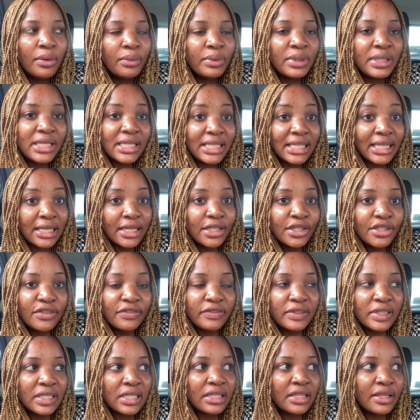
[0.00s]
decided to
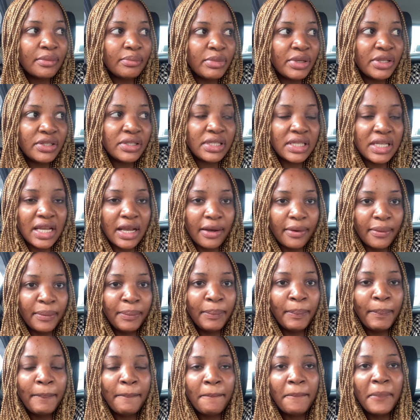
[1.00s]
visit the museum
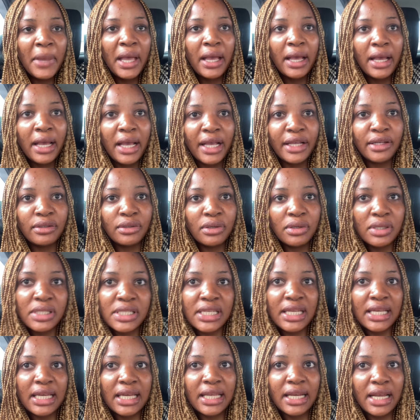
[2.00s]
and go
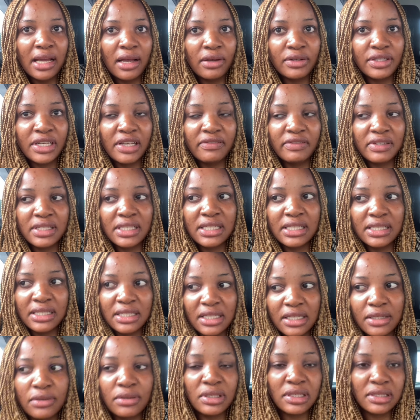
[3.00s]
check it out. Ever since
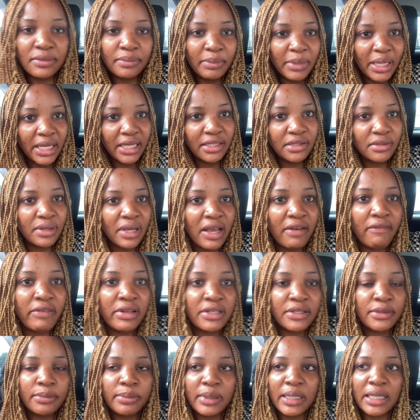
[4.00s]
it was made, we
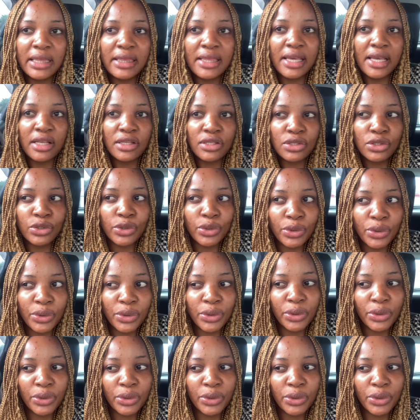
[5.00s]
haven't been there, so